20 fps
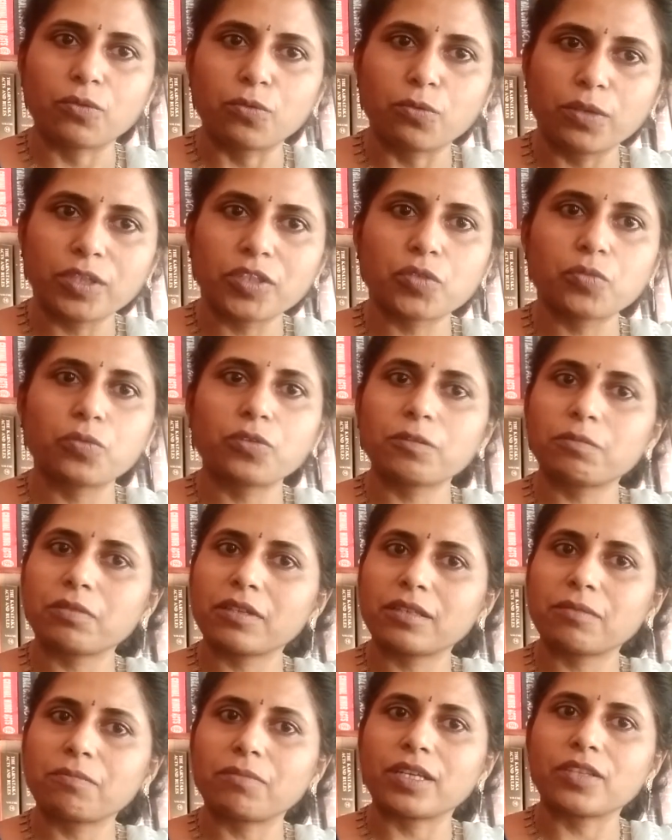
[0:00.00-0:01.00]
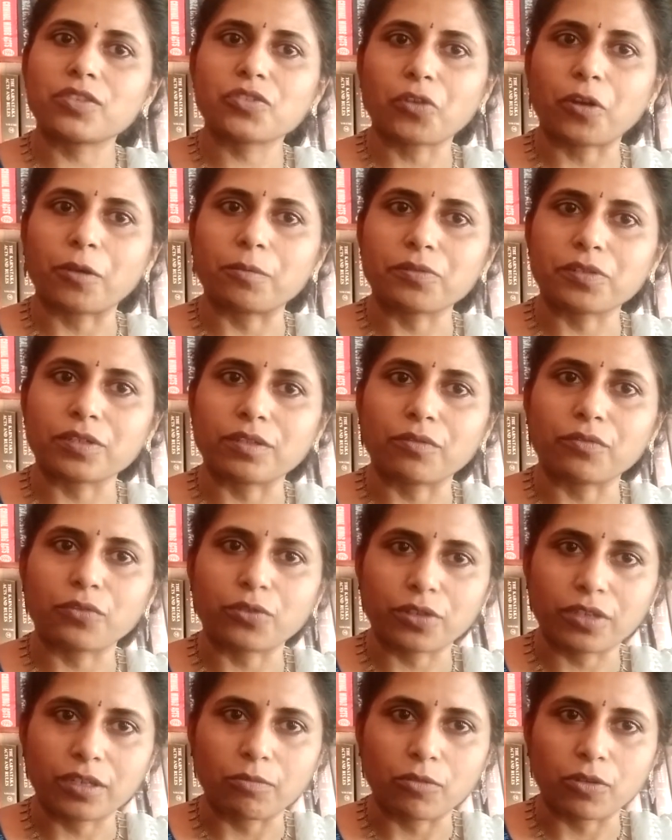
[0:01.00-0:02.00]
which would be the best option
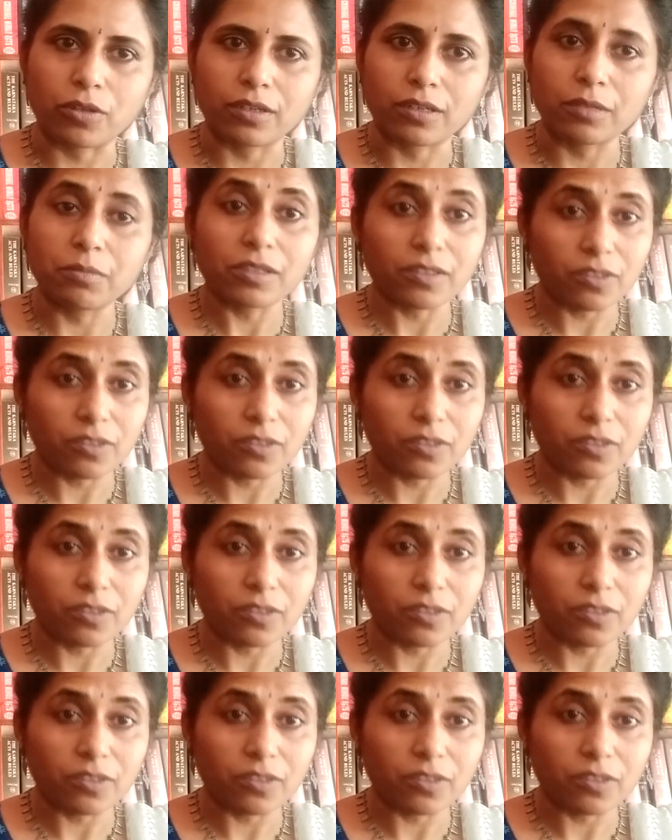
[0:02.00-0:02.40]
for him or her.